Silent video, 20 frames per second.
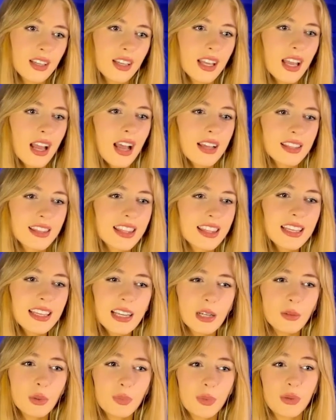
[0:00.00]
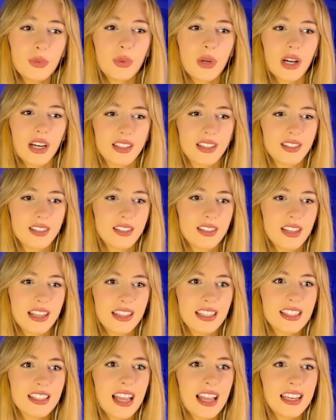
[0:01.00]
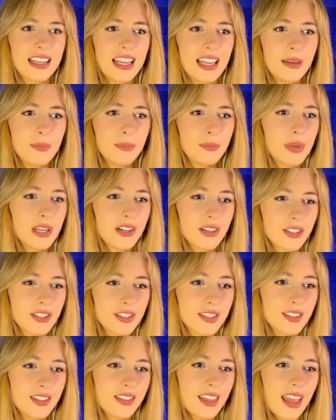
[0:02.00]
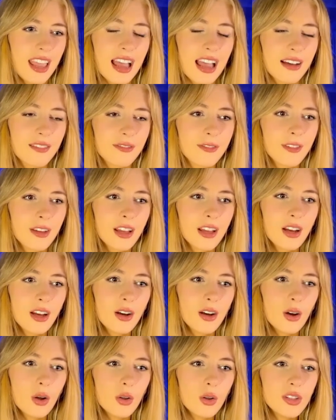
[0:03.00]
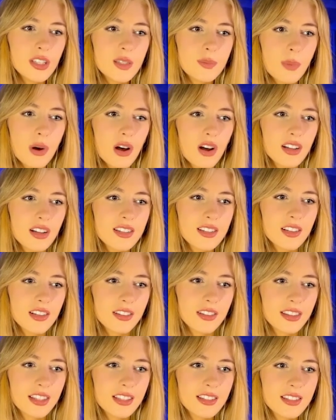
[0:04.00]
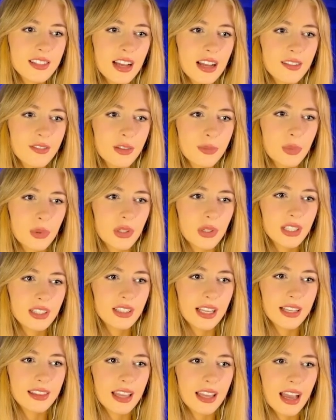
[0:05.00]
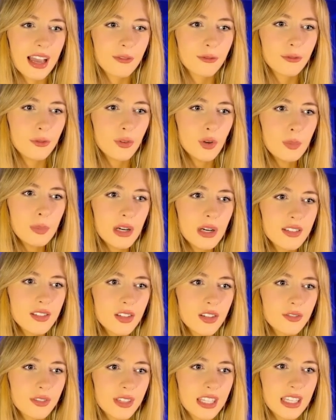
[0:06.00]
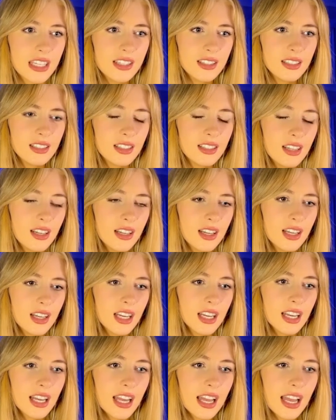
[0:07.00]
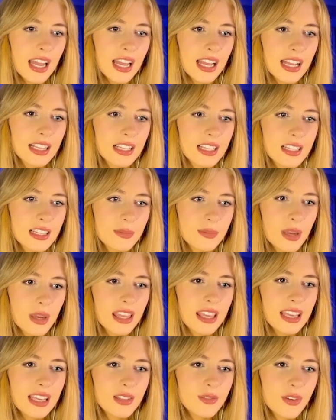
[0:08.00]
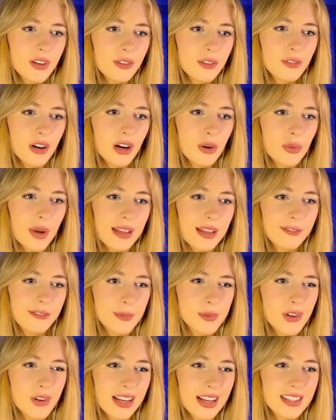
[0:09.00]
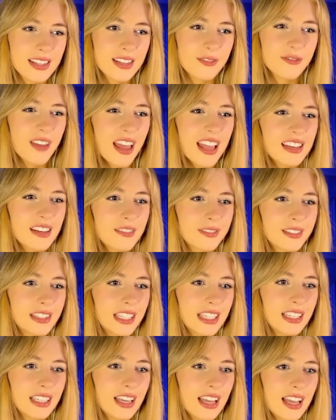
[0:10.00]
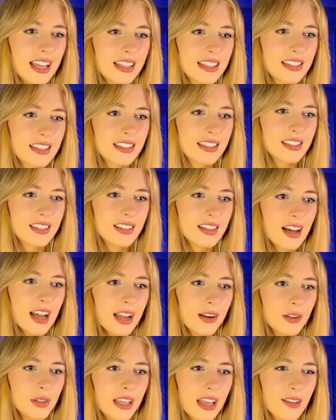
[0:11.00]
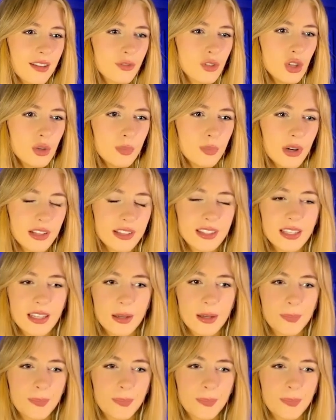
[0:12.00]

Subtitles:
I think I would be worse in this endgame because they have all these pawns on this side of the board. Like they have 4 pawns over here, and my king is very far away from trying to defend everything, and I only have 2 pawns here.